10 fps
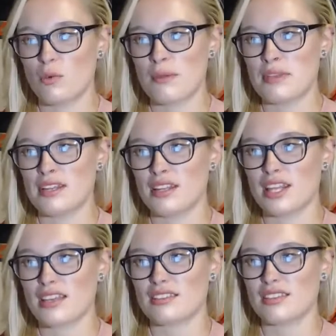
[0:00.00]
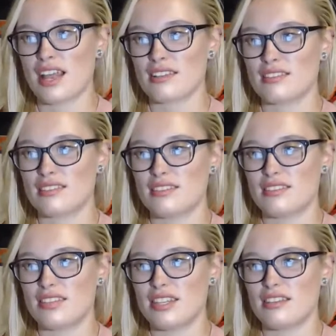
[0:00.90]
women unless I
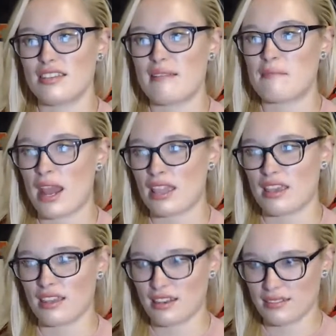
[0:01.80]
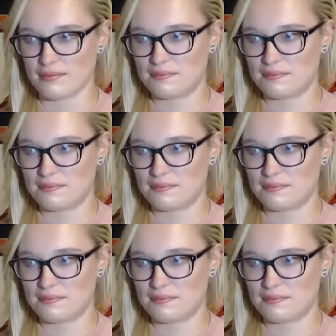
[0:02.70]
see them naked.